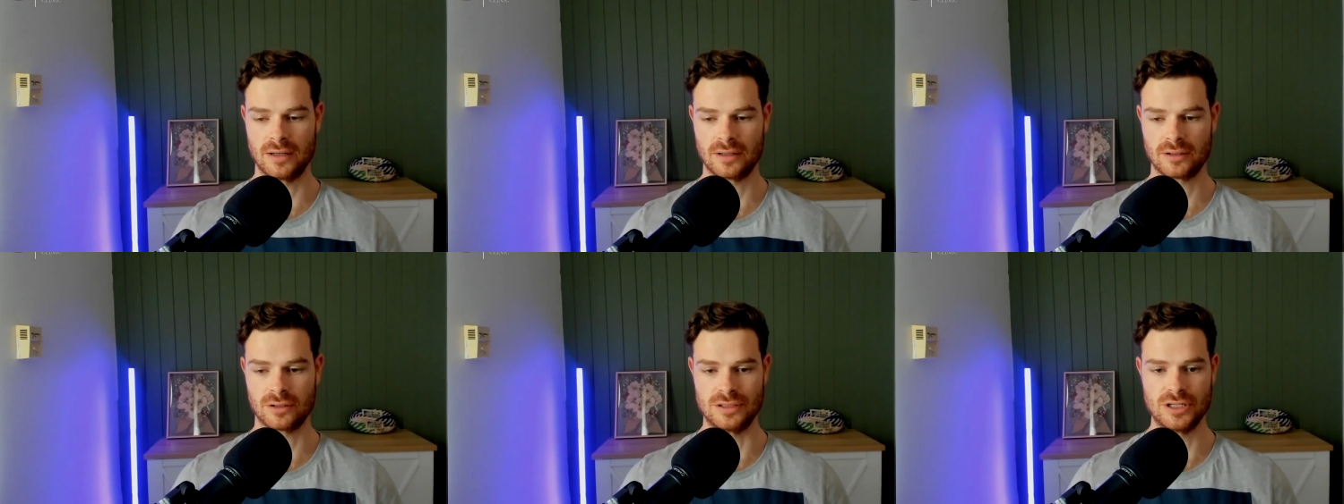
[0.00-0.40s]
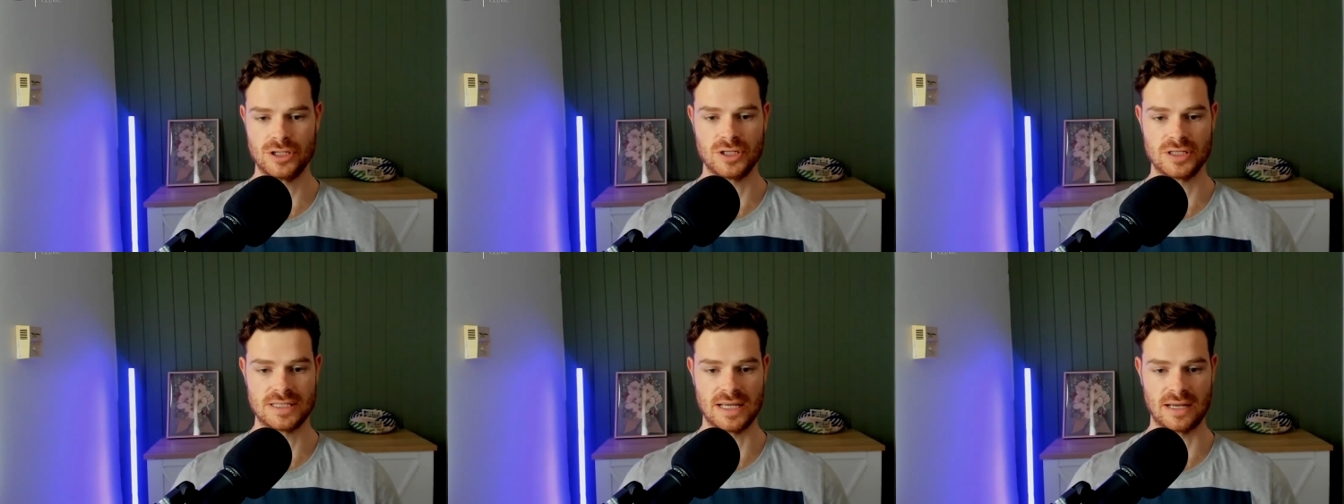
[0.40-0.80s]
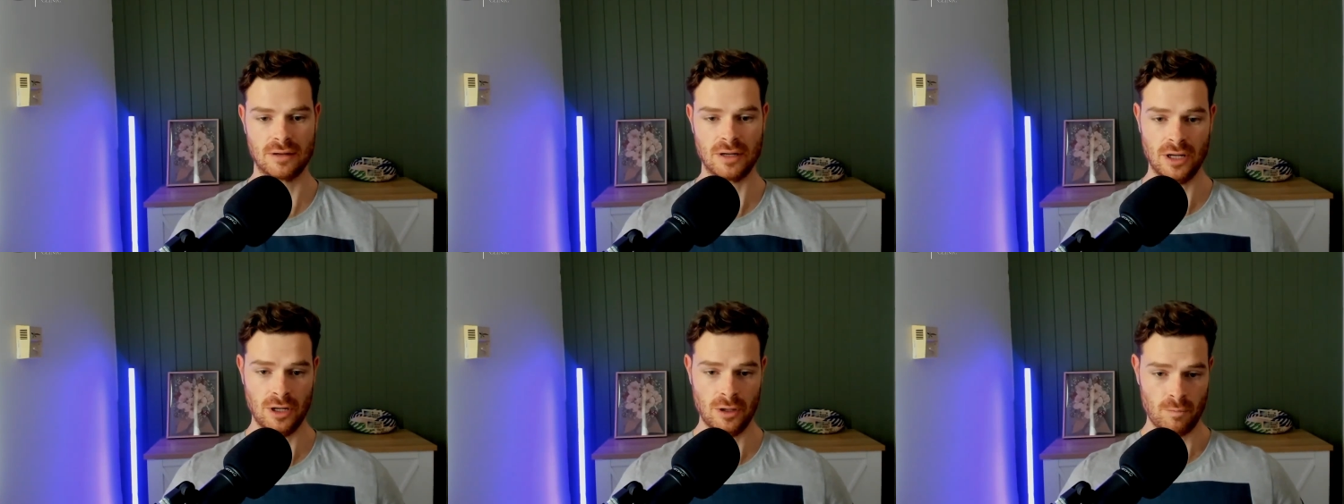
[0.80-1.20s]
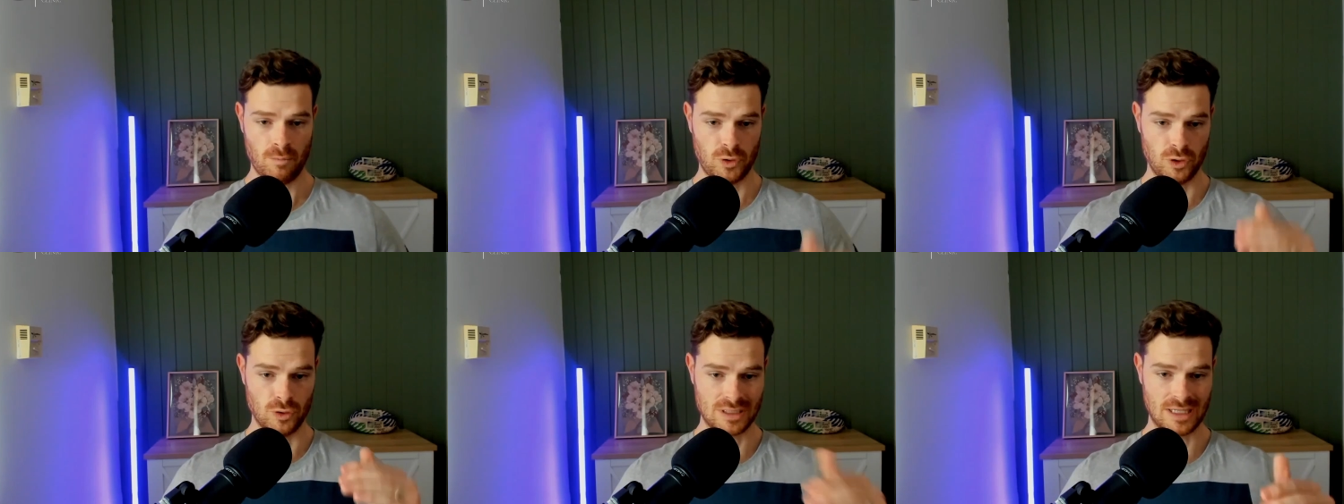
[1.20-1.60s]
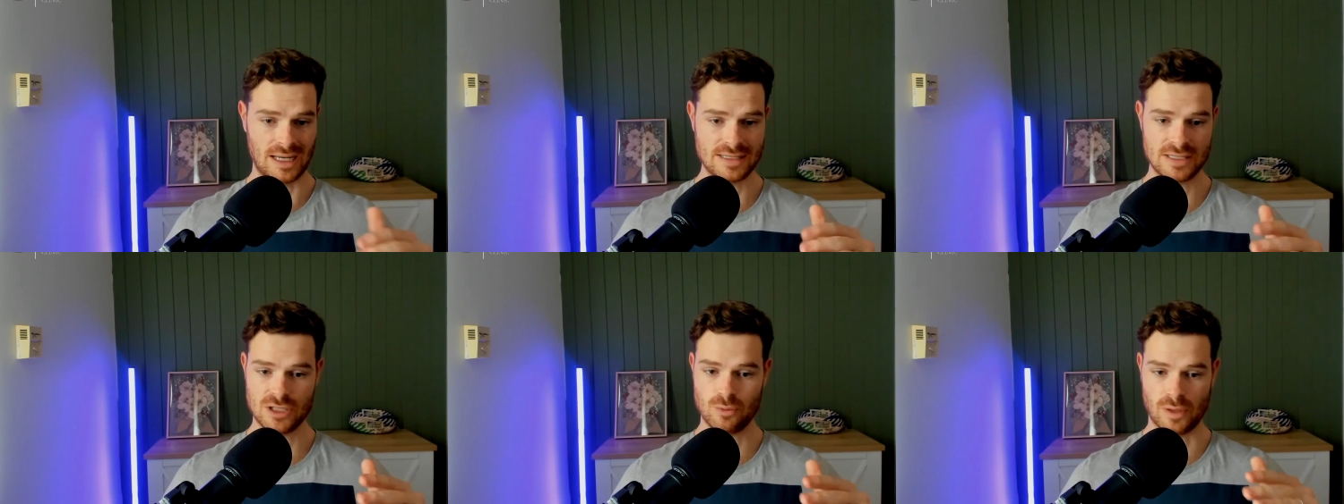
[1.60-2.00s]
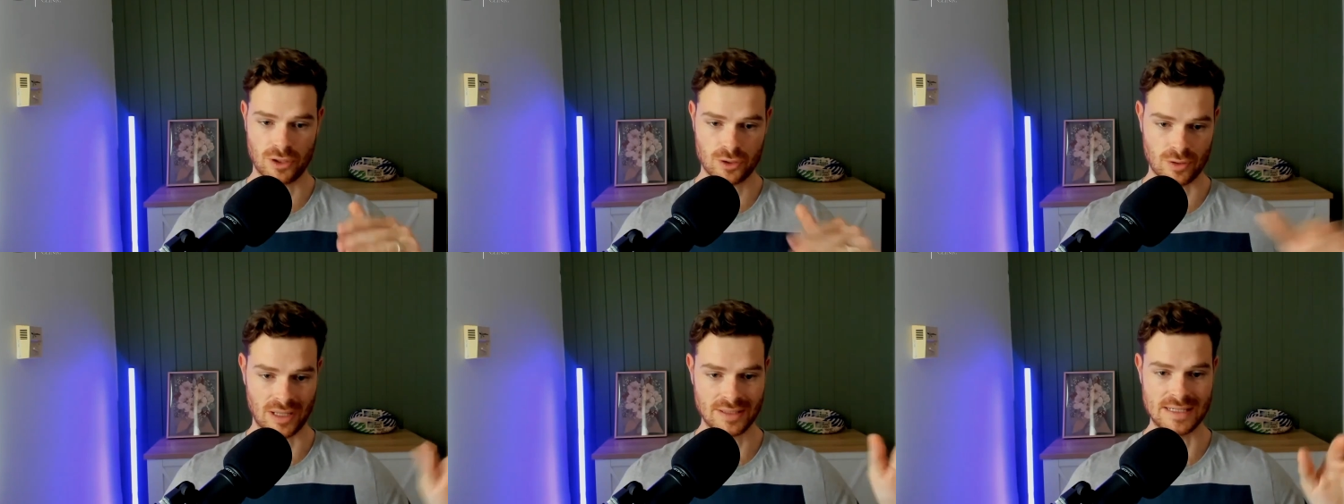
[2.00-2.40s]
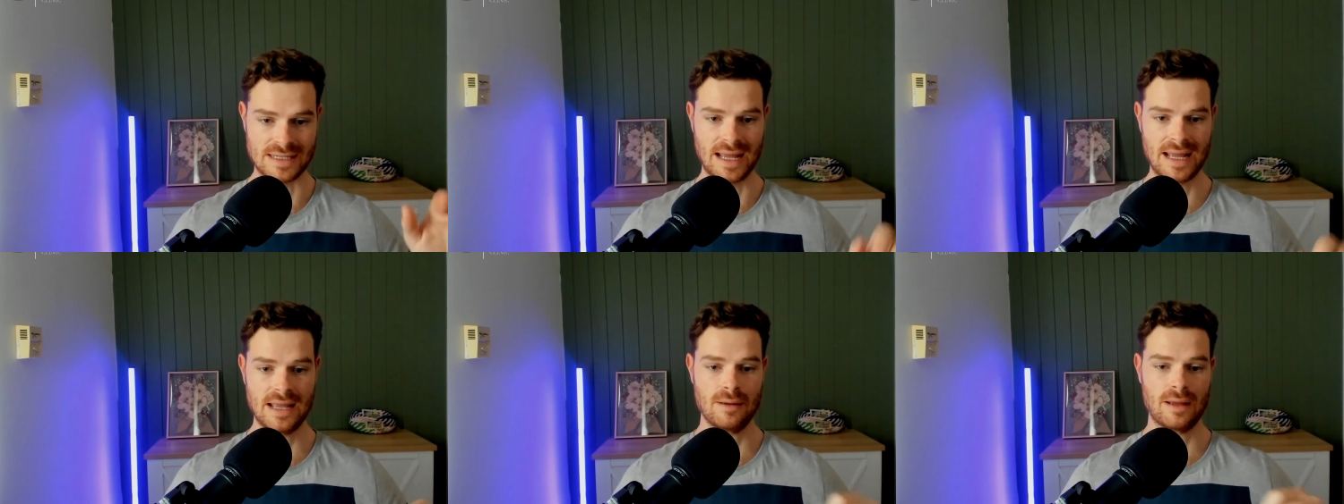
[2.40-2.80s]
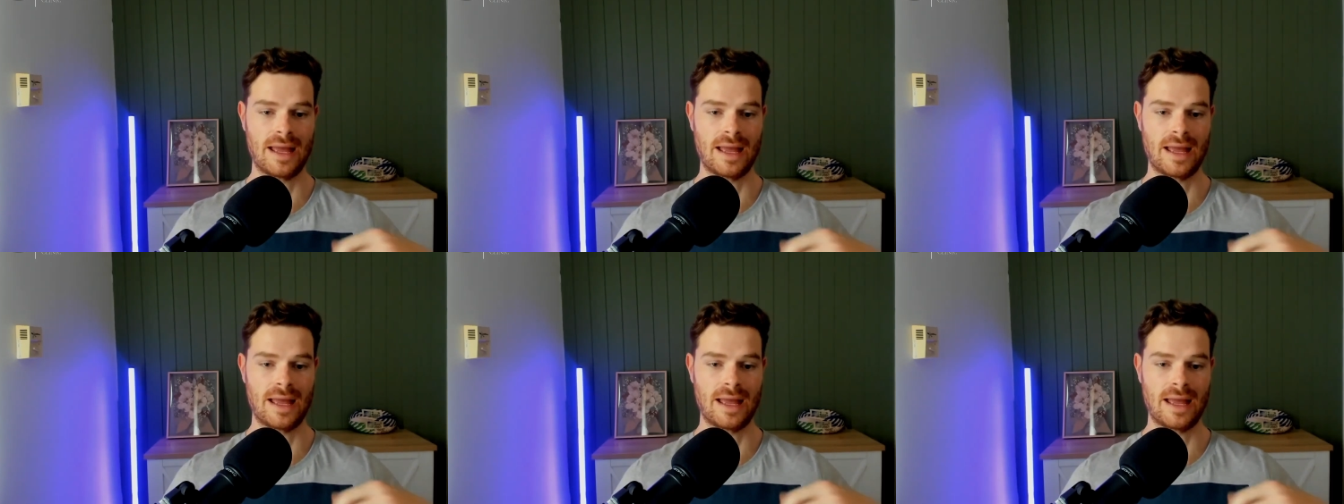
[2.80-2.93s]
conditions that utilize this one throughout the day.